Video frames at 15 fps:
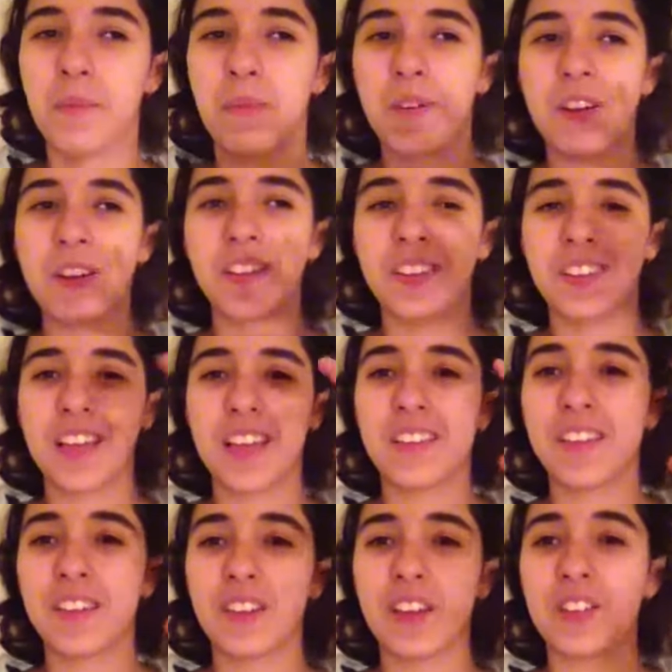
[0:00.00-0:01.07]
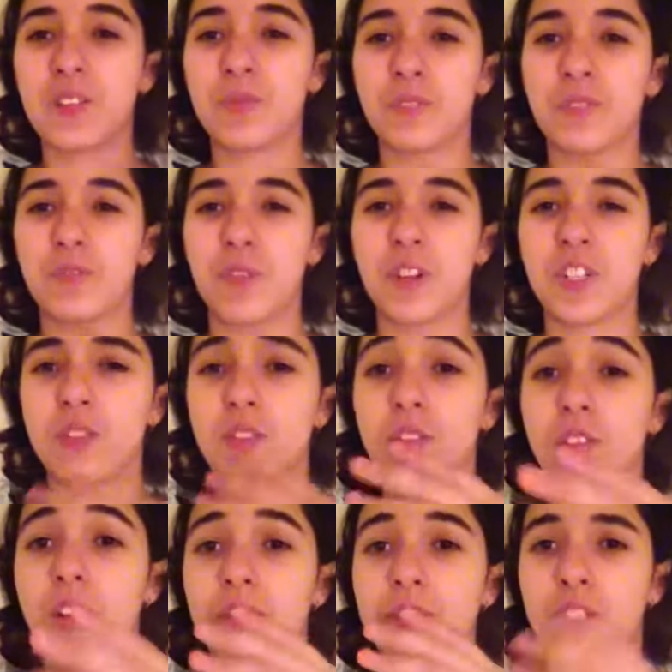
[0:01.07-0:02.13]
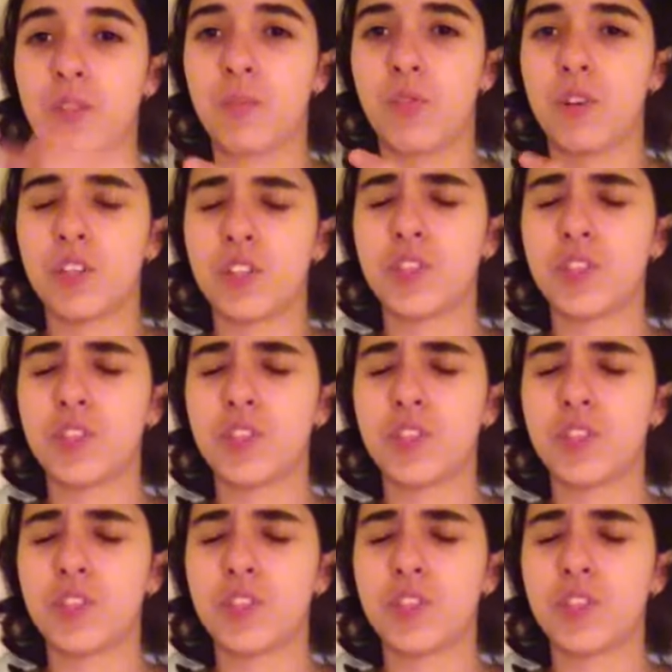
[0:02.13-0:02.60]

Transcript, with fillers: But yeah, thank you guys so much for watching. Your love and support